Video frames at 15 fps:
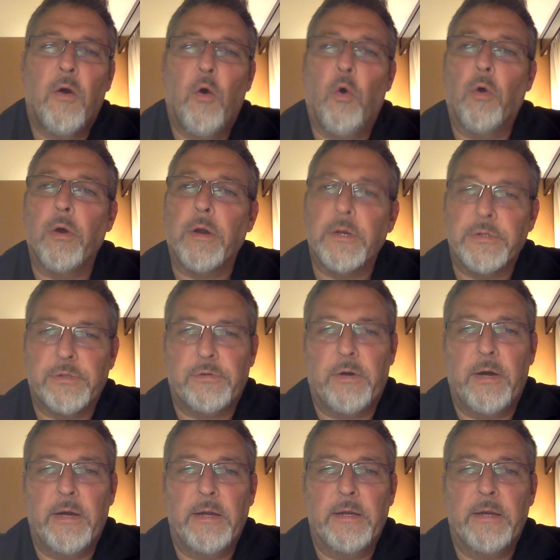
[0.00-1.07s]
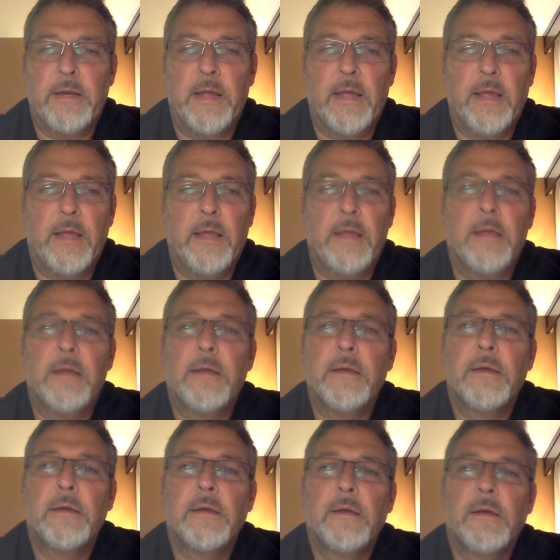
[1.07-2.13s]
orchestrated day
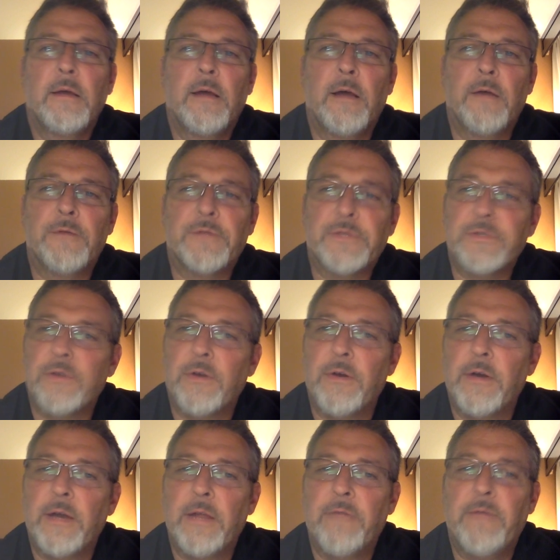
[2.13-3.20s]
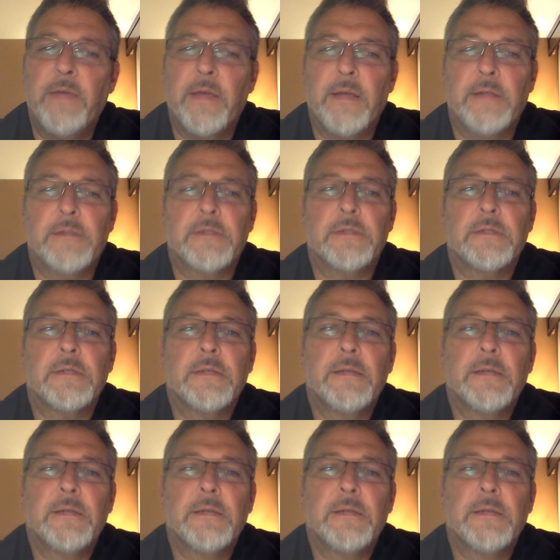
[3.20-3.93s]
of certain events.